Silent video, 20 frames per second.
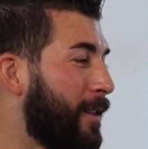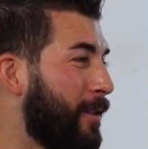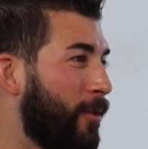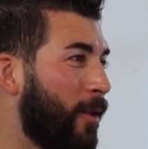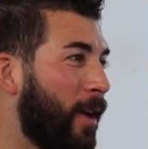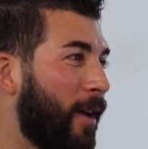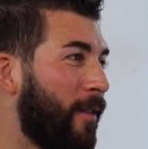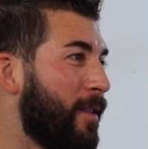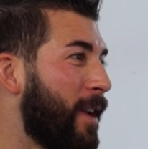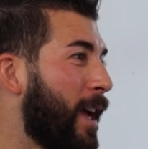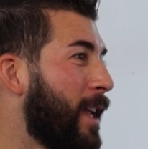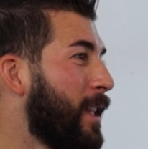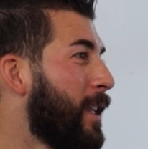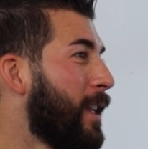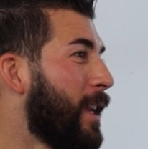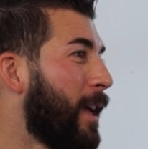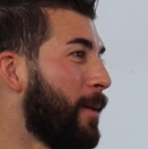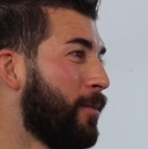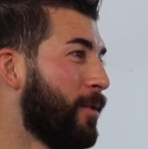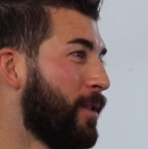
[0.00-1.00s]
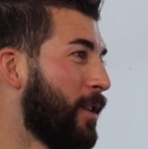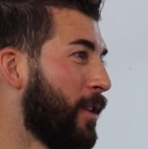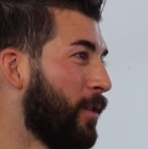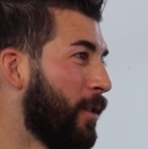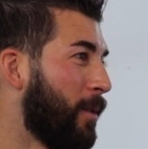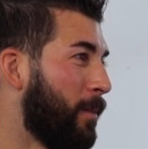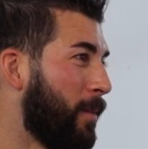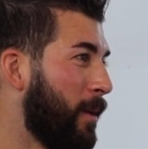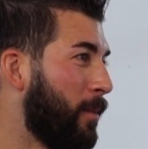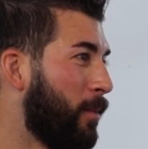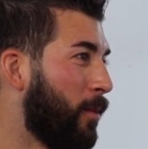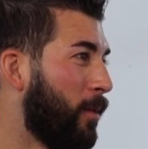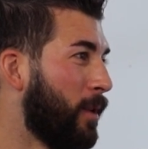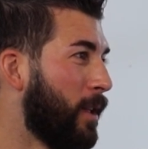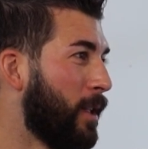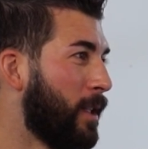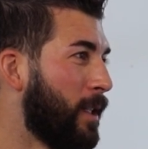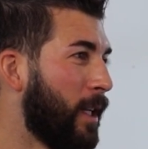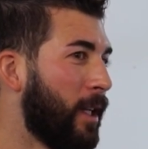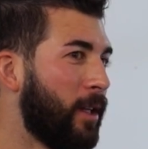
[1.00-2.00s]
You have 99% of the people
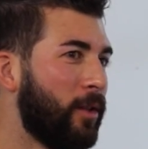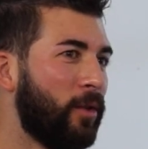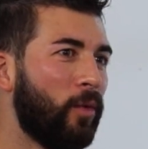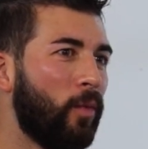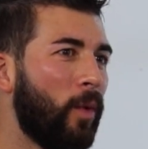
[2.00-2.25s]
that tell you,